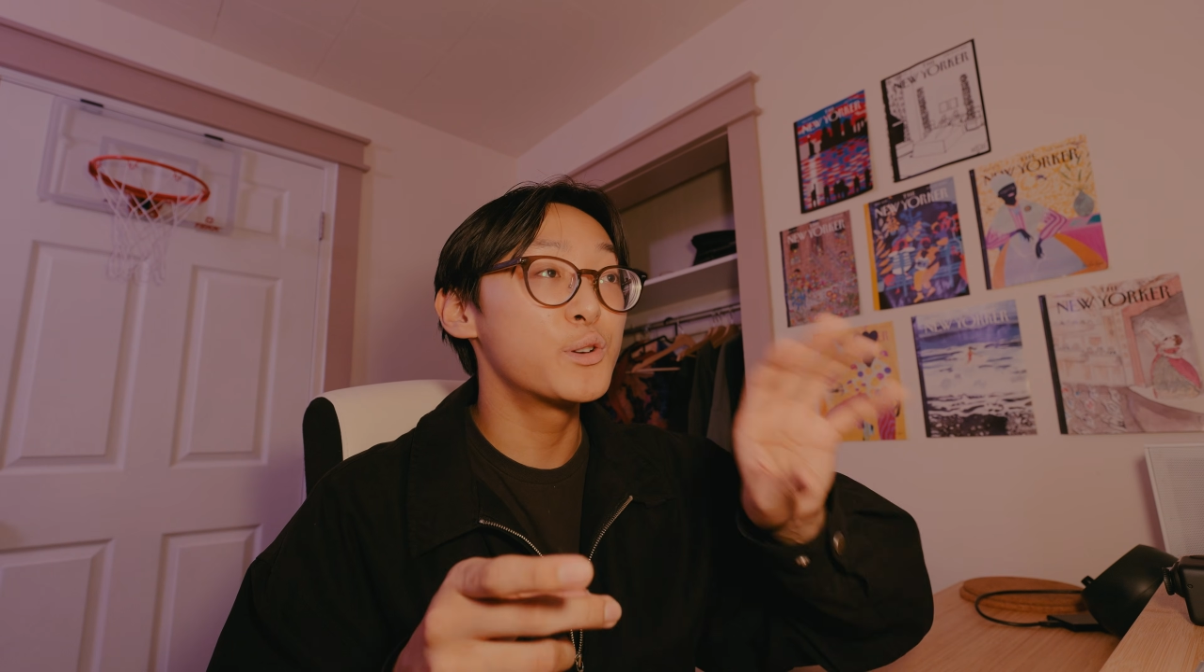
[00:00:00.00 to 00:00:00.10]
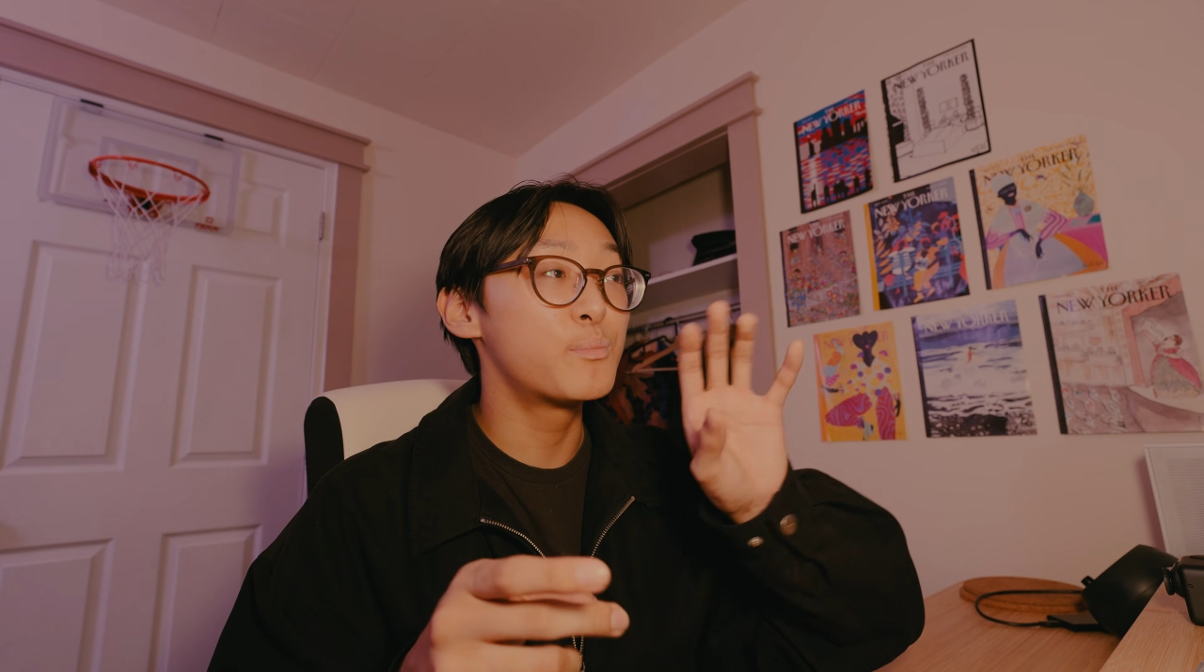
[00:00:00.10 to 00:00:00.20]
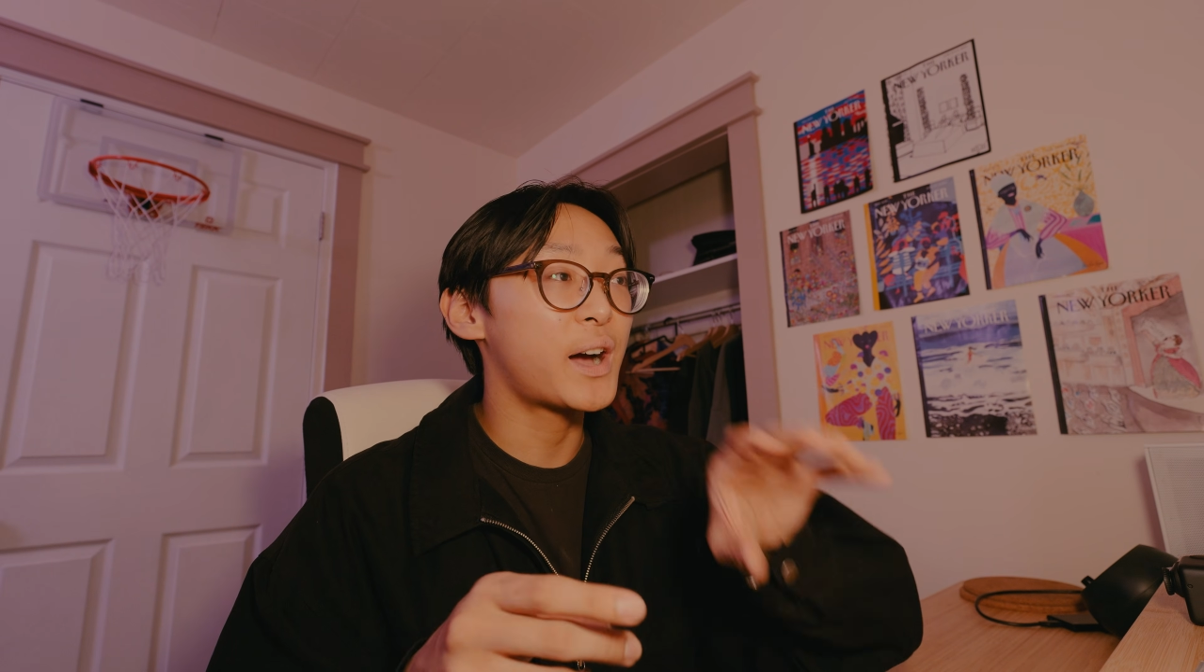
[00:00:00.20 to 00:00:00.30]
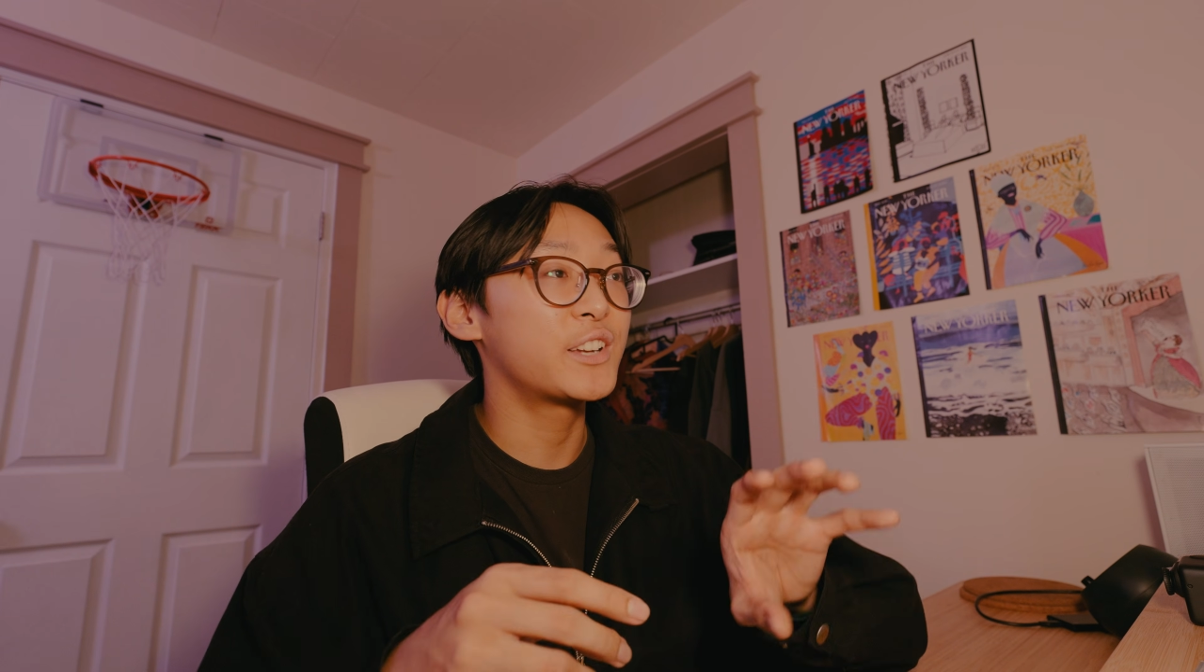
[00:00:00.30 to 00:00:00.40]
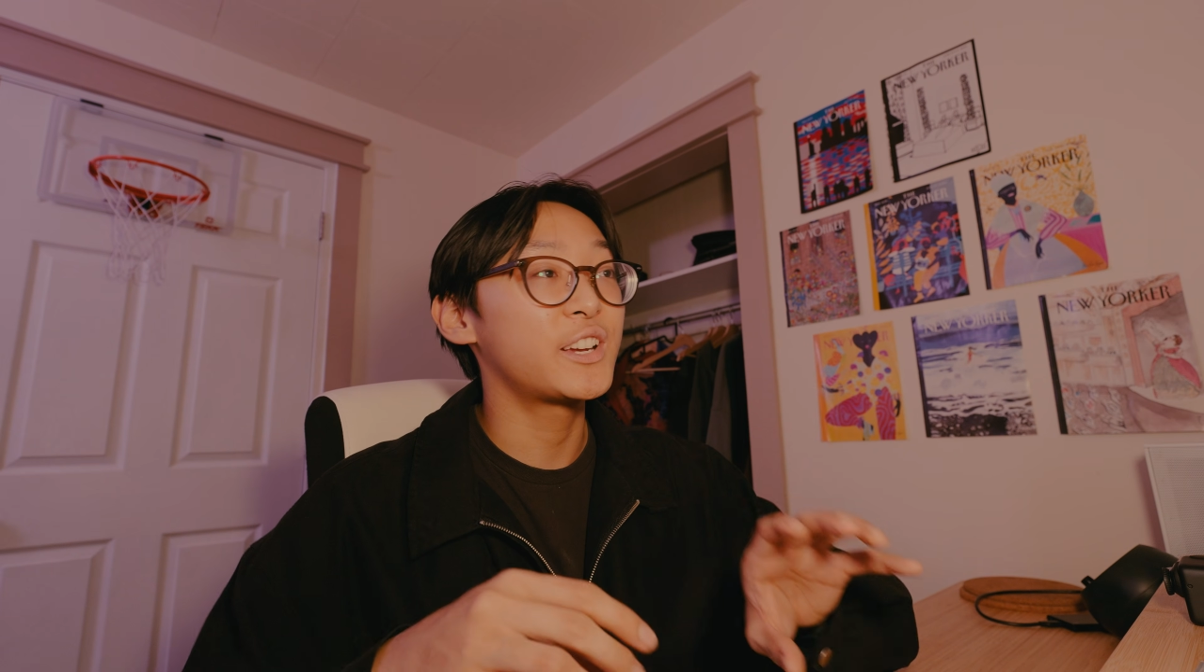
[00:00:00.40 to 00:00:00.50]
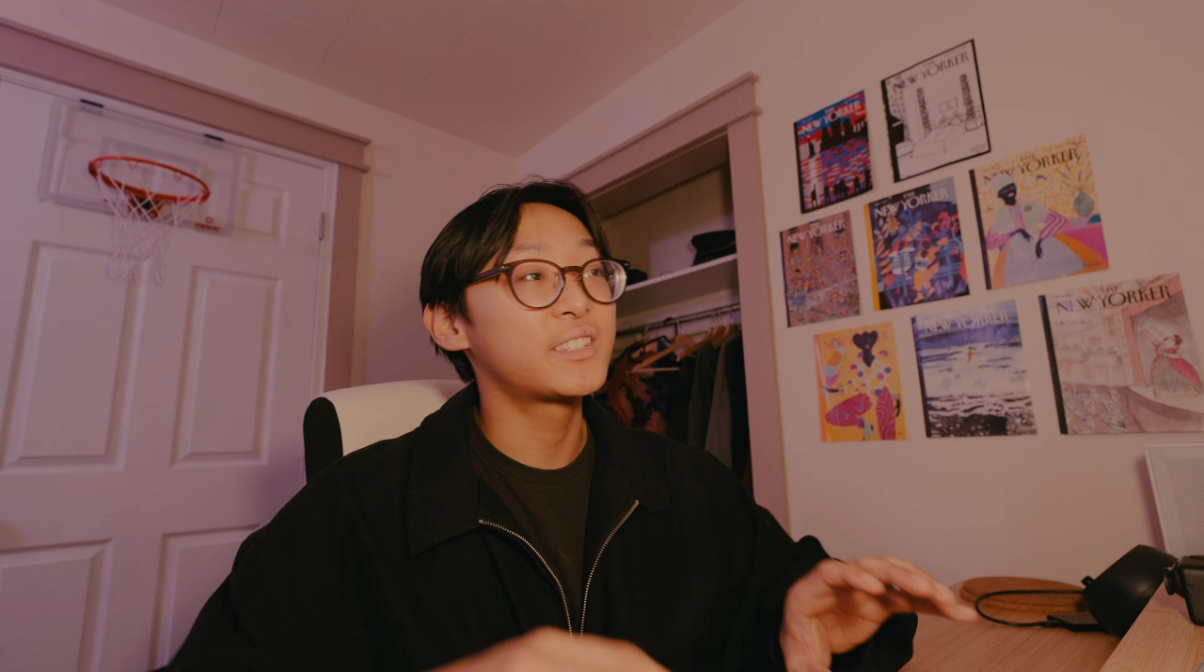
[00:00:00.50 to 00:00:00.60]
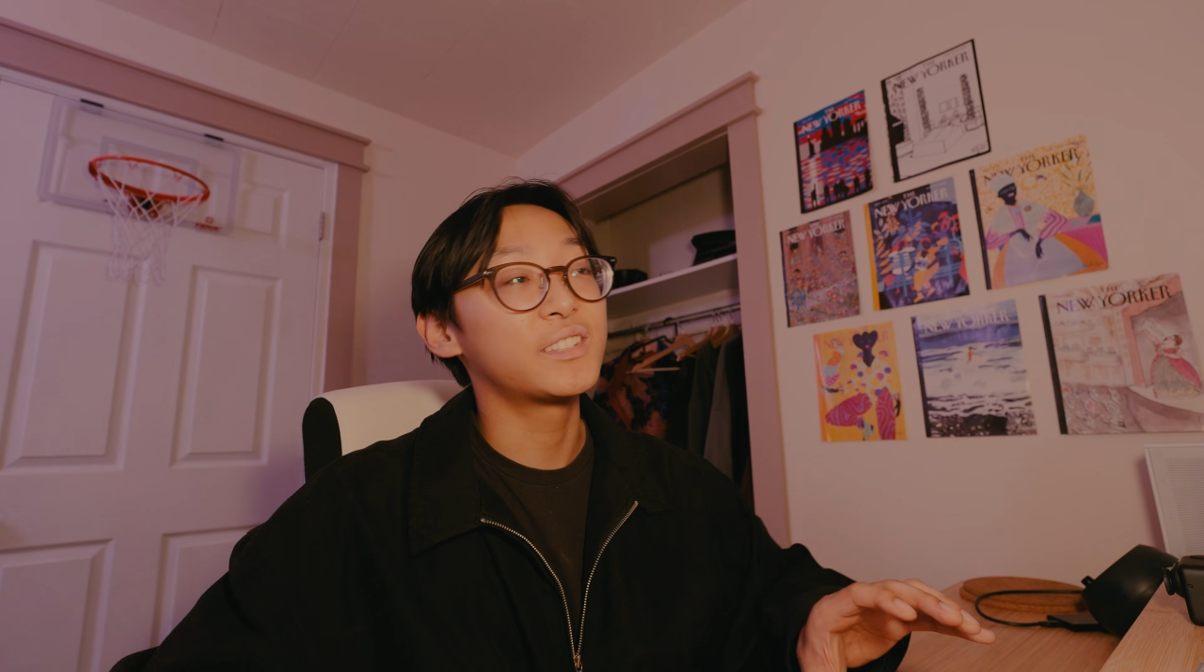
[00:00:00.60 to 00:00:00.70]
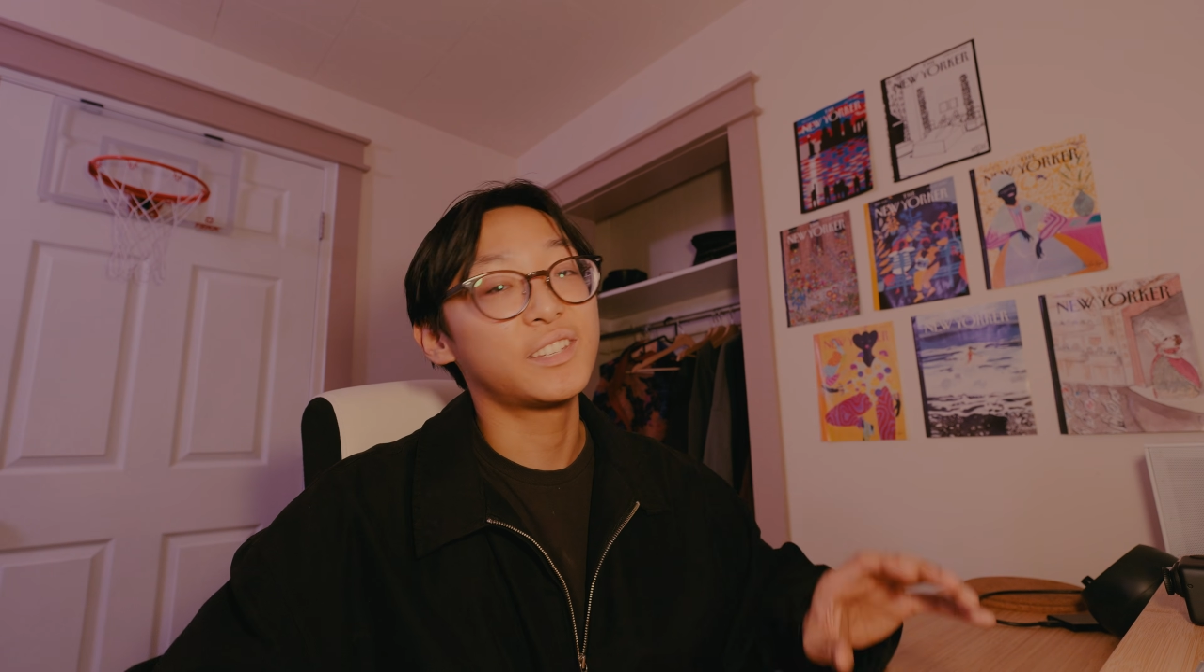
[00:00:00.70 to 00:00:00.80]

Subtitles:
by Jason